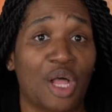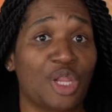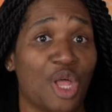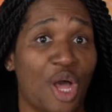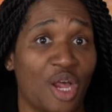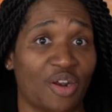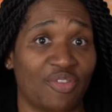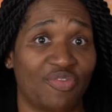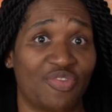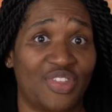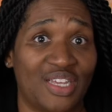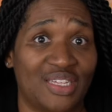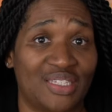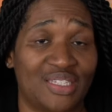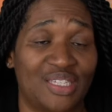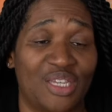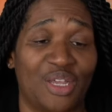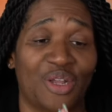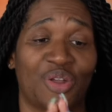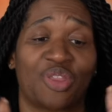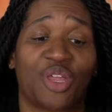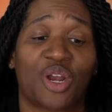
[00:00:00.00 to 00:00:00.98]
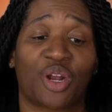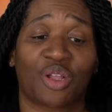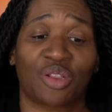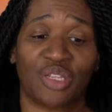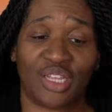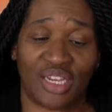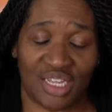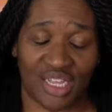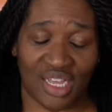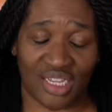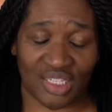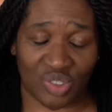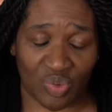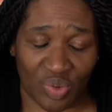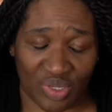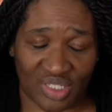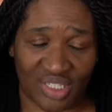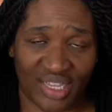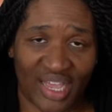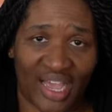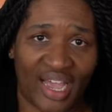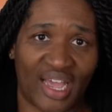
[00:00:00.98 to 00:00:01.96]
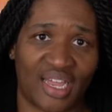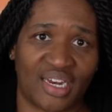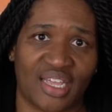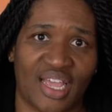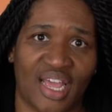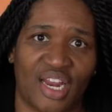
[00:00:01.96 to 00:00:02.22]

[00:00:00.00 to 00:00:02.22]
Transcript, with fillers: a lot of things here that are leading us once again,